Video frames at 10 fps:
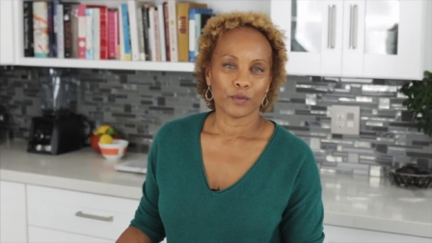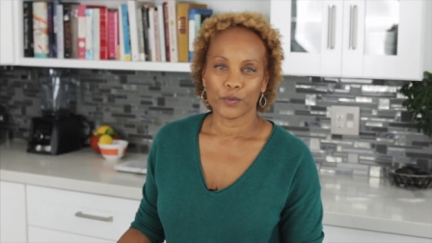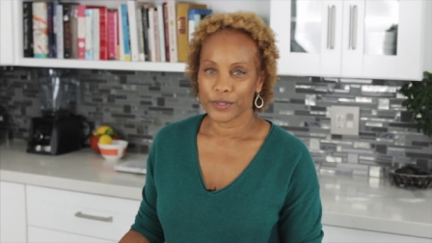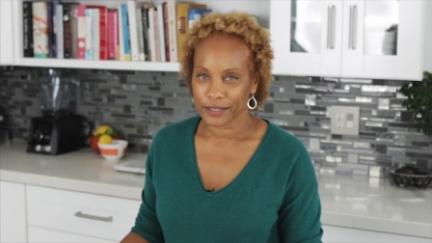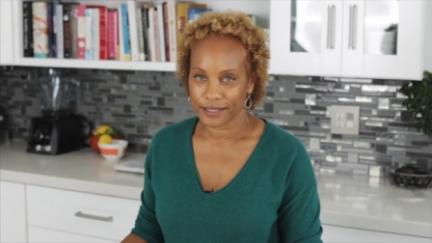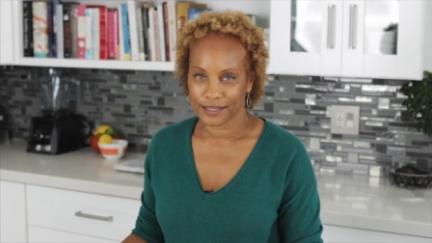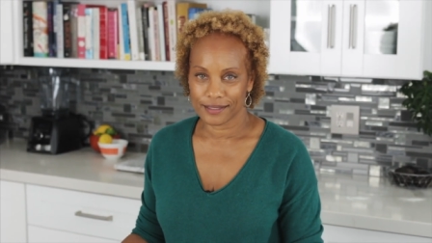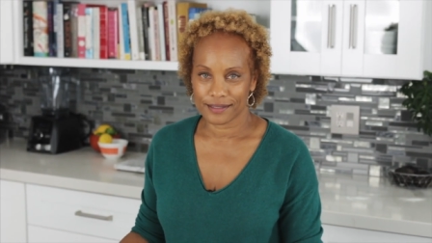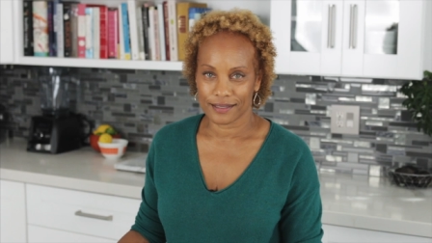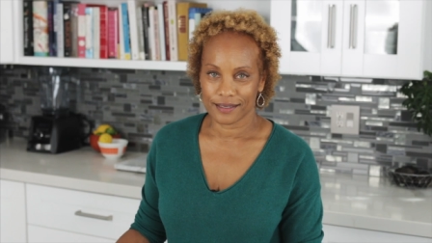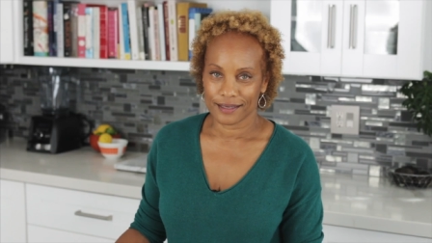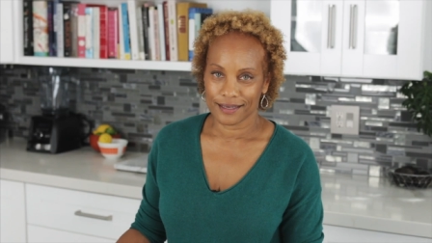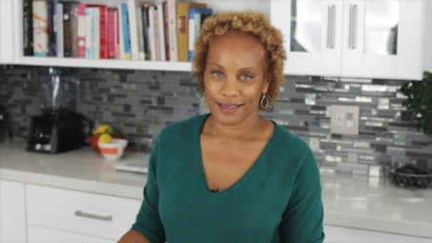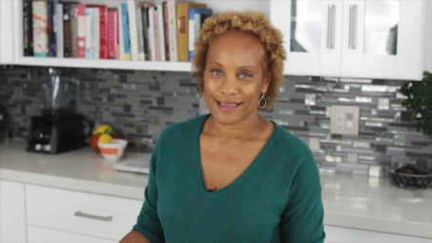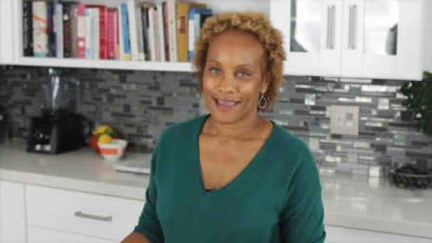really easy
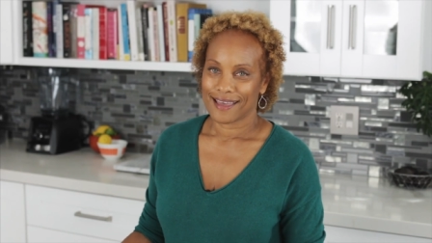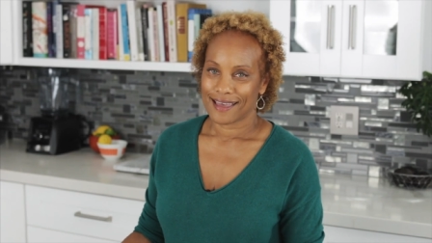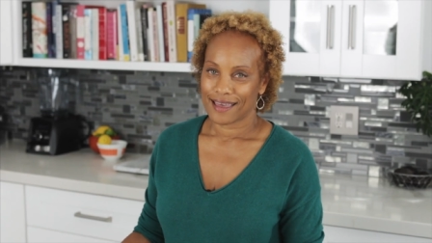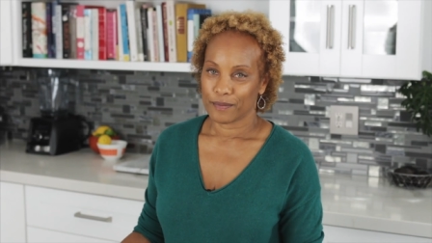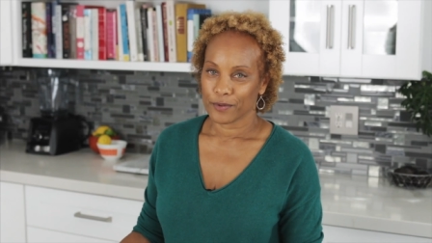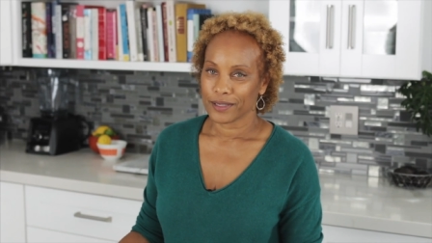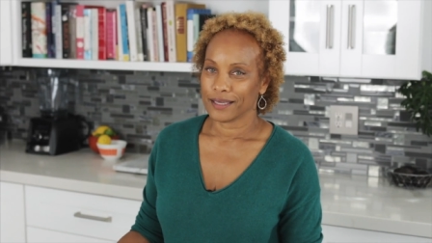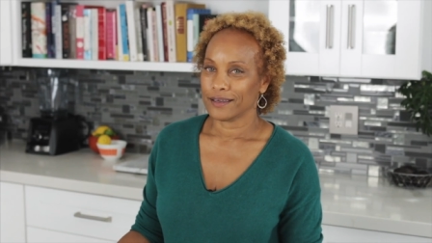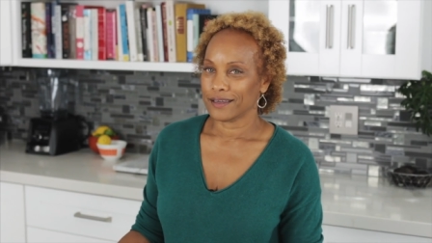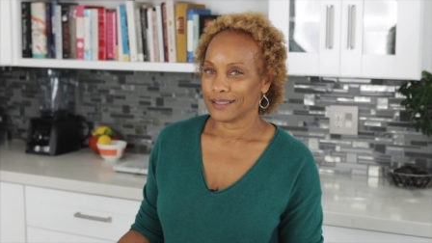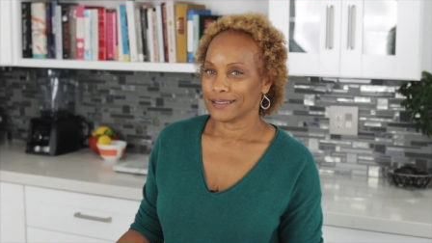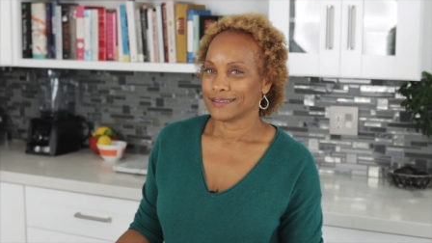and pretty good.